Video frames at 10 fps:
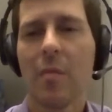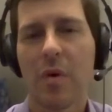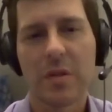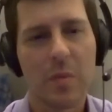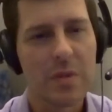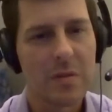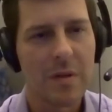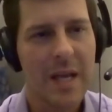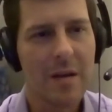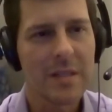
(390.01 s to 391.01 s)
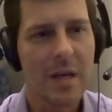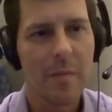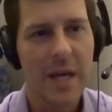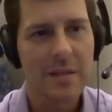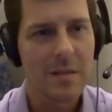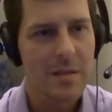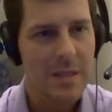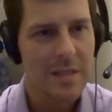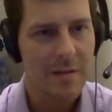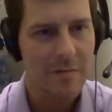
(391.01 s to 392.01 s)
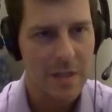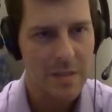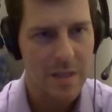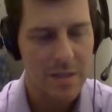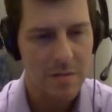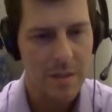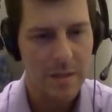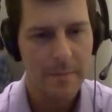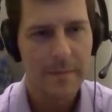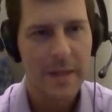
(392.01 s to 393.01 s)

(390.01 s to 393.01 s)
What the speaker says: Paul's Bookstore, downtown Madison, 670 State Street.